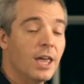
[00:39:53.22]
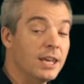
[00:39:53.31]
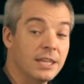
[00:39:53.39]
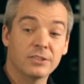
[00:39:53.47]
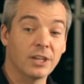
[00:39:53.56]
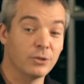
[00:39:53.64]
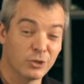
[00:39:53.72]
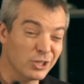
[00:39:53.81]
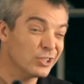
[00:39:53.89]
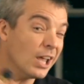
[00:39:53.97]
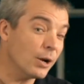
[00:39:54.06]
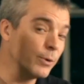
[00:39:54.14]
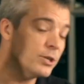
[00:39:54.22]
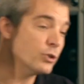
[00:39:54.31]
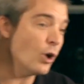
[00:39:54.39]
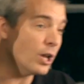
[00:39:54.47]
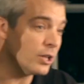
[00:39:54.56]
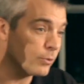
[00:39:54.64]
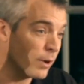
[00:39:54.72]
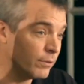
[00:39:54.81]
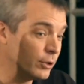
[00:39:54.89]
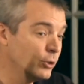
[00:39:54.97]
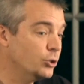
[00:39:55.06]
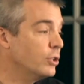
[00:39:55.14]
And he's saying, just like we saw it in the
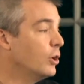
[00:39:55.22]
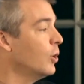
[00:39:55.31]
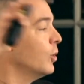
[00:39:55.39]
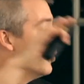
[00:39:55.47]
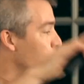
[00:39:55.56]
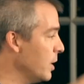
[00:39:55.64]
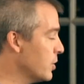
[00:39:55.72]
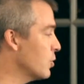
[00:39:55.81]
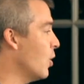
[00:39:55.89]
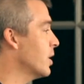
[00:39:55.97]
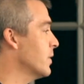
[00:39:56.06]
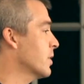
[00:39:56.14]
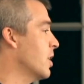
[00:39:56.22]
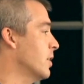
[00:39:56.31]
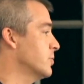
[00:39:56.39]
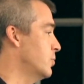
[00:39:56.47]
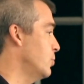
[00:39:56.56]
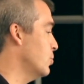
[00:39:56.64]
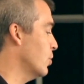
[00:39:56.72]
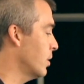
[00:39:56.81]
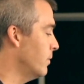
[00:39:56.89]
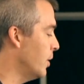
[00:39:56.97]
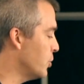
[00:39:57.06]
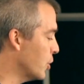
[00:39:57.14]
revolution, we saw it in the Constitutional
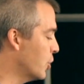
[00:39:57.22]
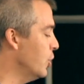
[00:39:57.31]
Convention.